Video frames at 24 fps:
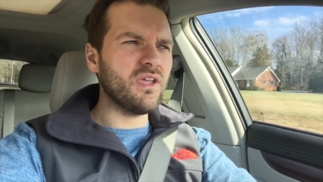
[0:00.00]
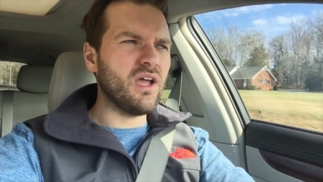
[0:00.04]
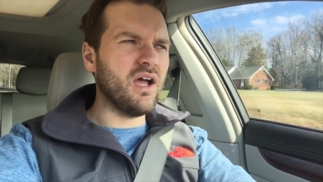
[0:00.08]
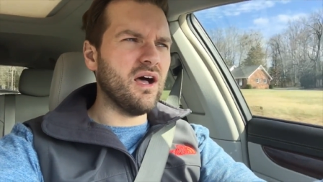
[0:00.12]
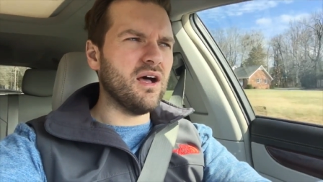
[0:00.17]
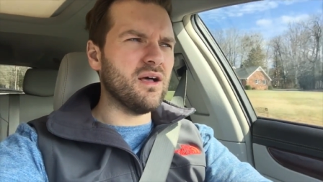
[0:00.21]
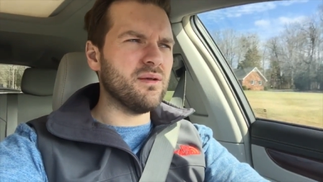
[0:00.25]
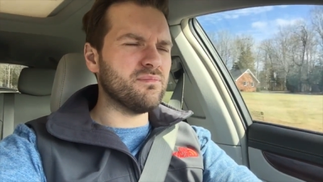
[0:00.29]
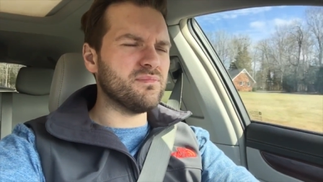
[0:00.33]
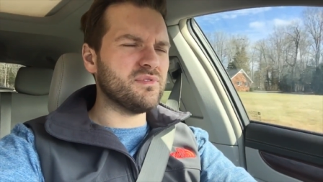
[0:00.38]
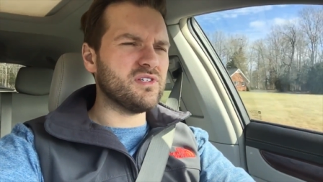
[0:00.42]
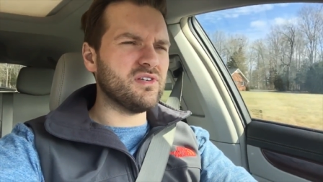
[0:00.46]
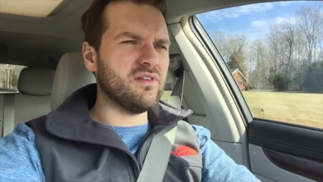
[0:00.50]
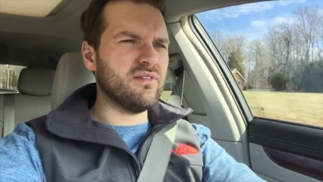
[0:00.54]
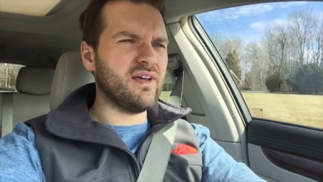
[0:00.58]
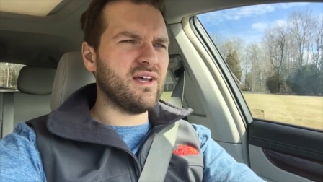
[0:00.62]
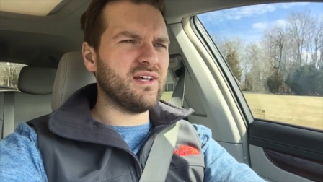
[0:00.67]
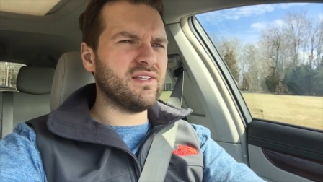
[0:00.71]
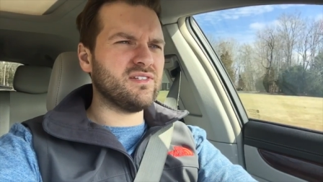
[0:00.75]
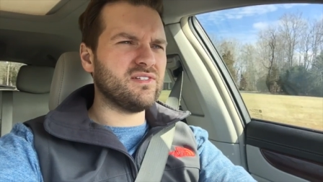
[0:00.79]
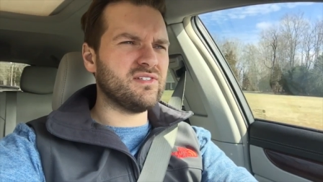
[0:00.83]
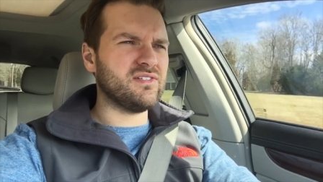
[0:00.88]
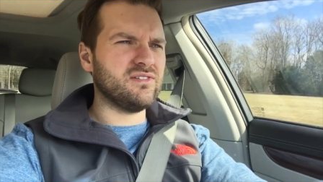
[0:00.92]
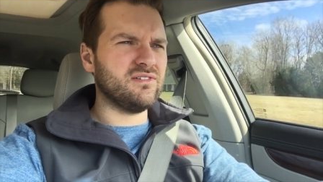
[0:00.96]
Um, so
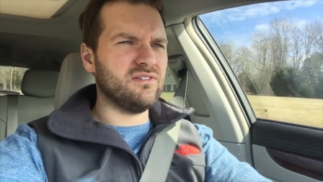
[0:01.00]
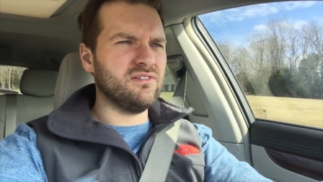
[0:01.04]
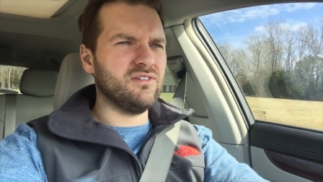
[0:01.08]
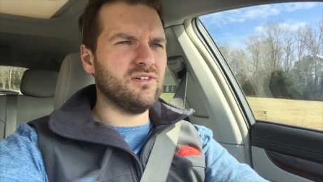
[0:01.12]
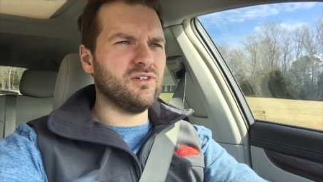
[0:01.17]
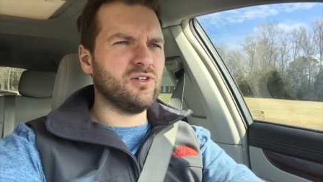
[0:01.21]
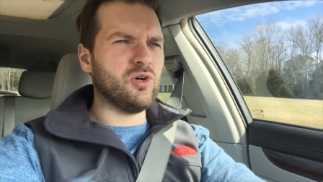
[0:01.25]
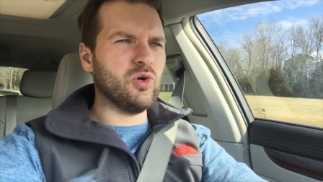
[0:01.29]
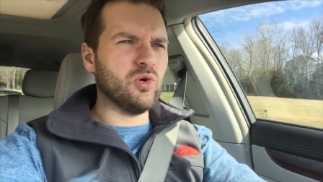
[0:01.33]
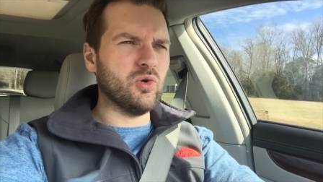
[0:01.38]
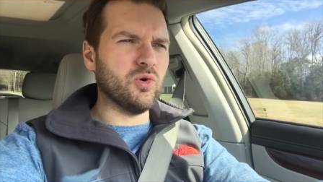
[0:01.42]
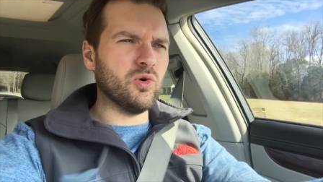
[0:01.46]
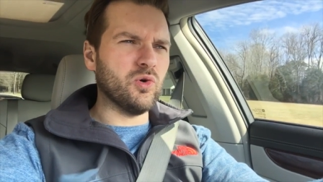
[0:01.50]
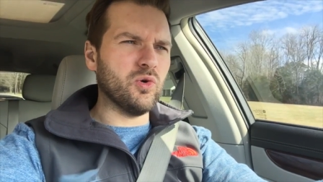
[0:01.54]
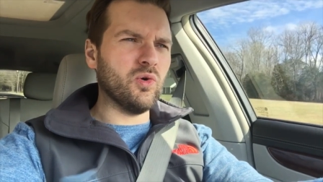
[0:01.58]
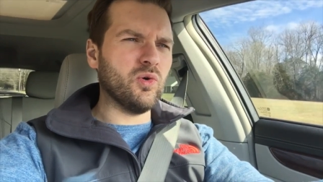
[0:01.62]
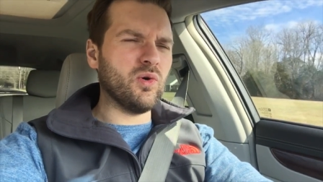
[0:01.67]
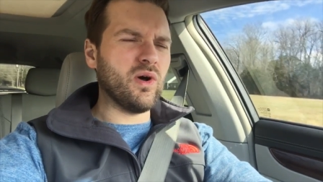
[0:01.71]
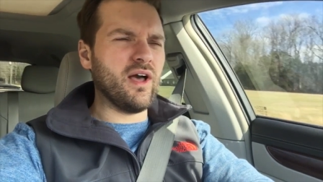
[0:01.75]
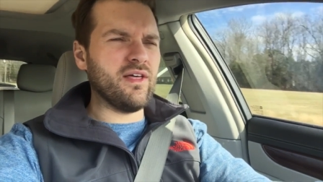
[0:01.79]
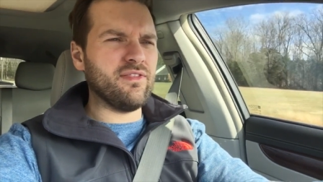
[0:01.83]
that's cool.